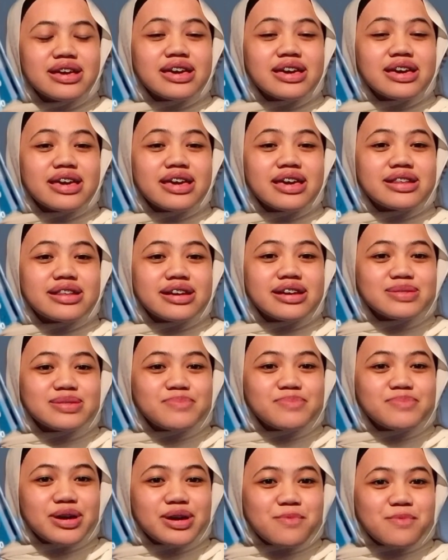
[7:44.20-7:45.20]
It
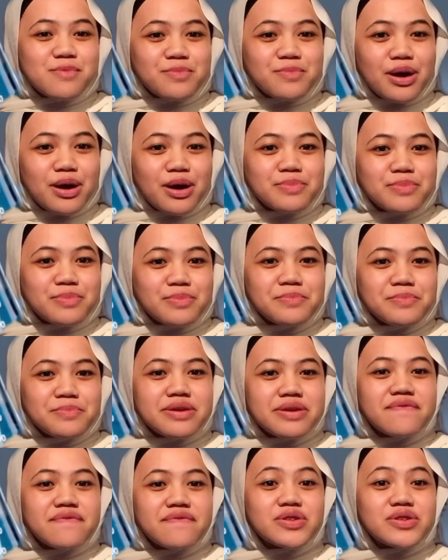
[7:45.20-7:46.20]
does become a problem
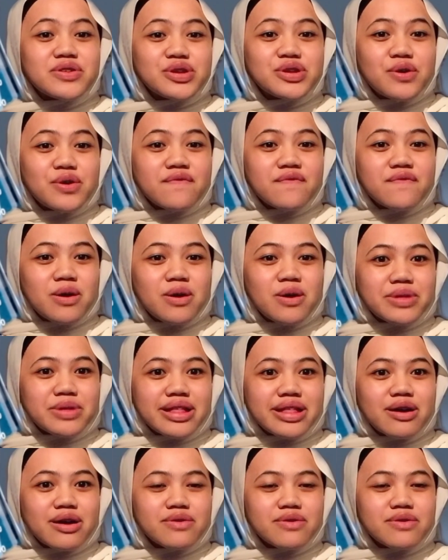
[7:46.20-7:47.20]
if we don't
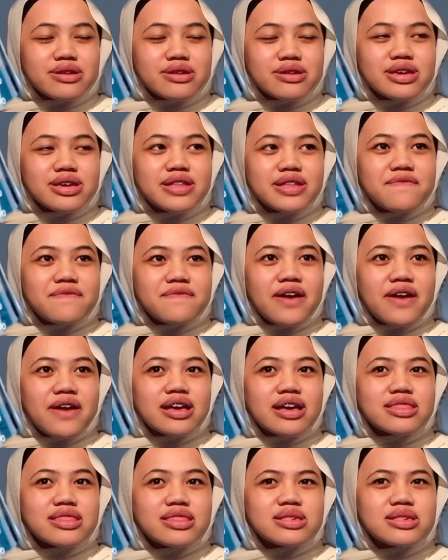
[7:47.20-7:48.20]
vomit it out. In
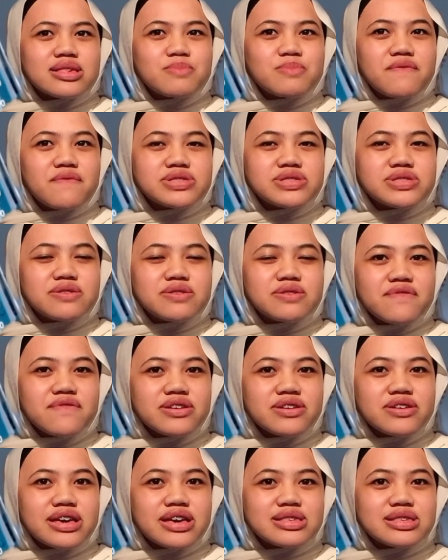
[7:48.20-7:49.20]
fact, there's been
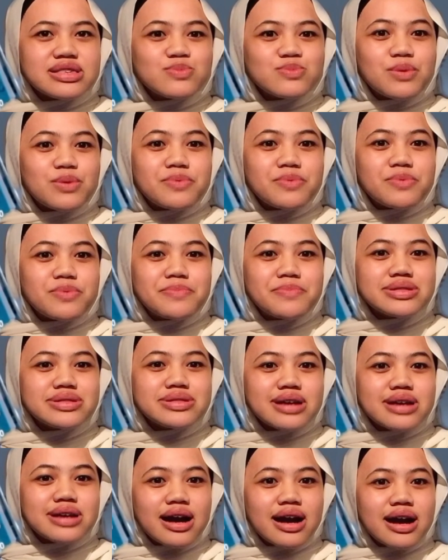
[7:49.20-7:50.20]
several cases where people
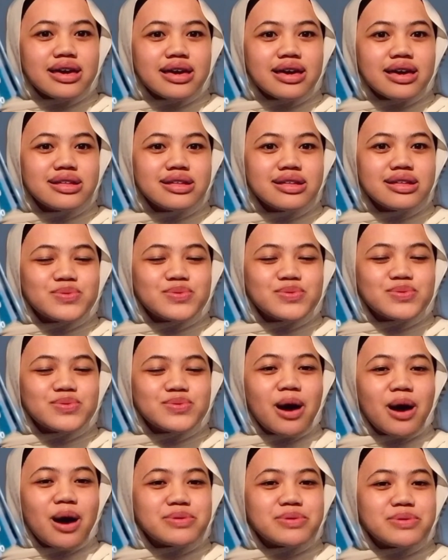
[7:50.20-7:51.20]
die due to
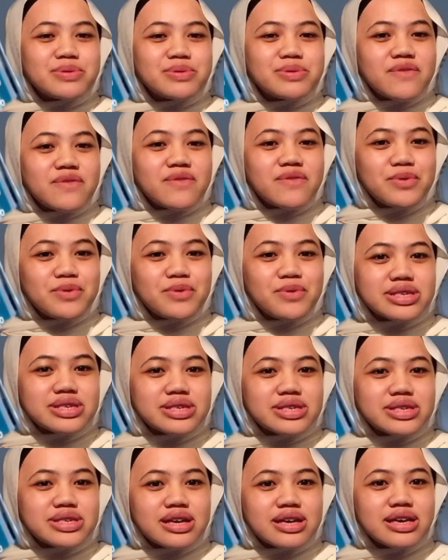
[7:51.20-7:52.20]
copper sulfate
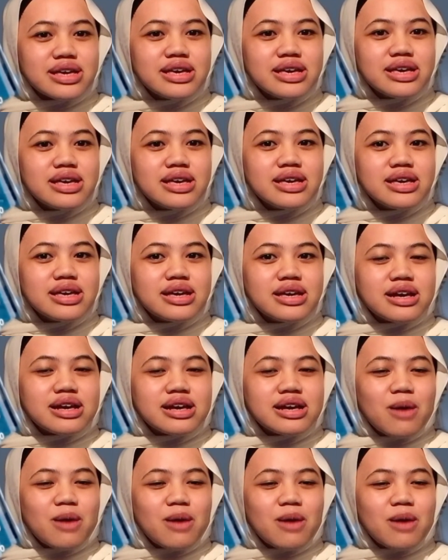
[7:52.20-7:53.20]
poisoning.
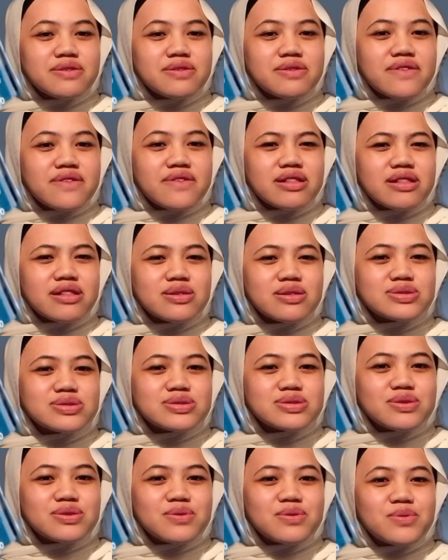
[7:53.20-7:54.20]
Copper sulfate can
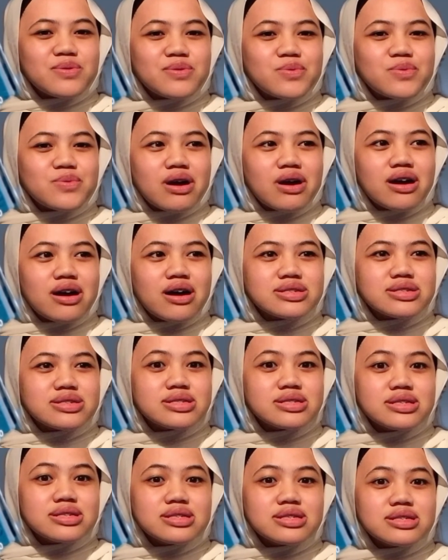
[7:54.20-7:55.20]
also
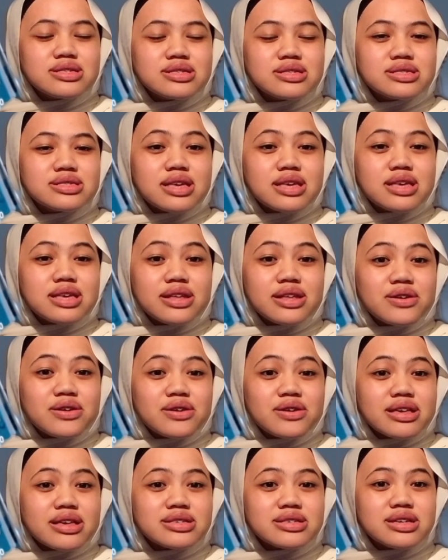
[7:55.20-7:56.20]
cause skin
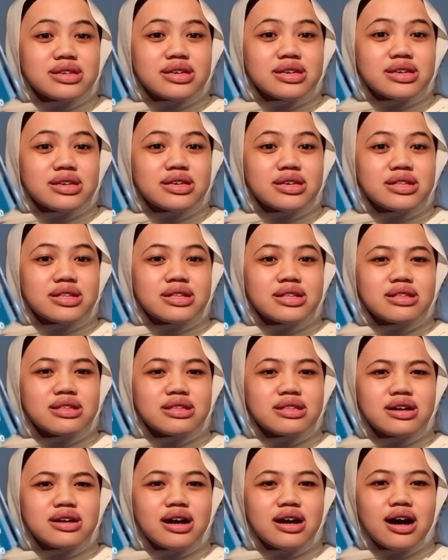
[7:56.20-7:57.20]
irritation,
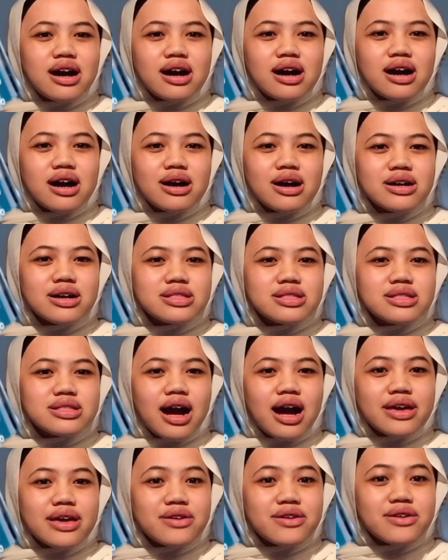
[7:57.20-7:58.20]

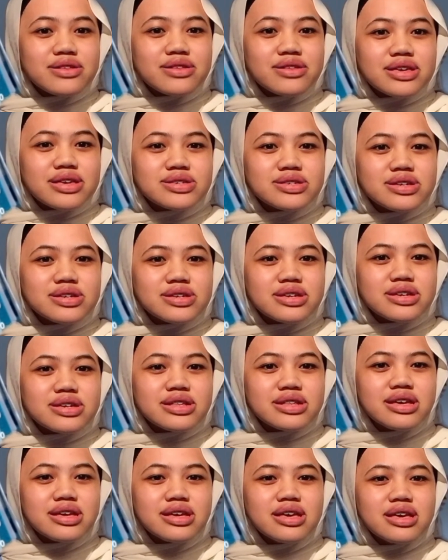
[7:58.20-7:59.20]
eye irritation,